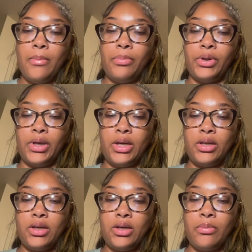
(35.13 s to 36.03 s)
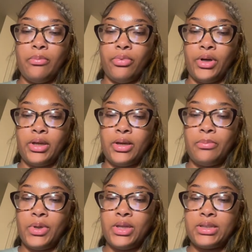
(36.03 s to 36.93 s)
Planning, breaking
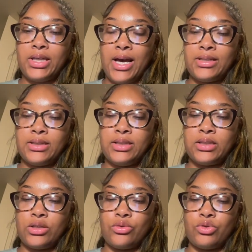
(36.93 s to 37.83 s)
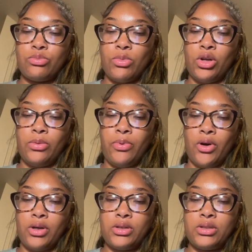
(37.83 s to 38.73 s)
big tasks into smaller
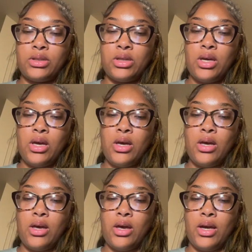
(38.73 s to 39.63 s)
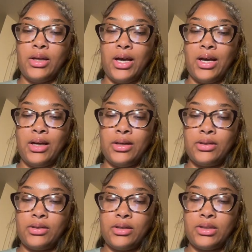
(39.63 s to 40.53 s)
parts, and not
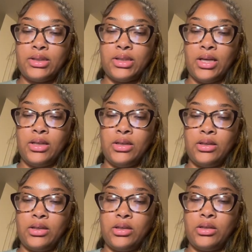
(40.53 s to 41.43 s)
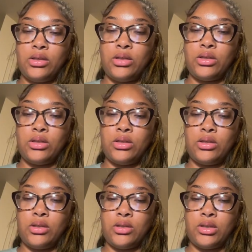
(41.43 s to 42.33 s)
setting
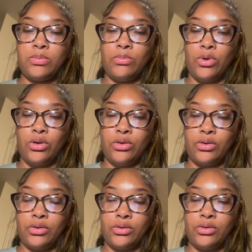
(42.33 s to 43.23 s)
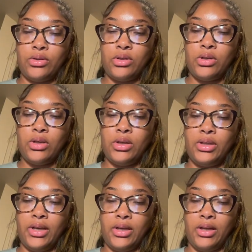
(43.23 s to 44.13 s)
small
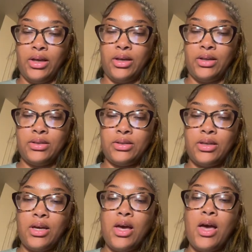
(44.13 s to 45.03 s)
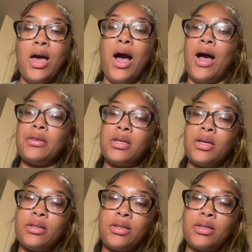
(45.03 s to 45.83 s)
deadlines. I think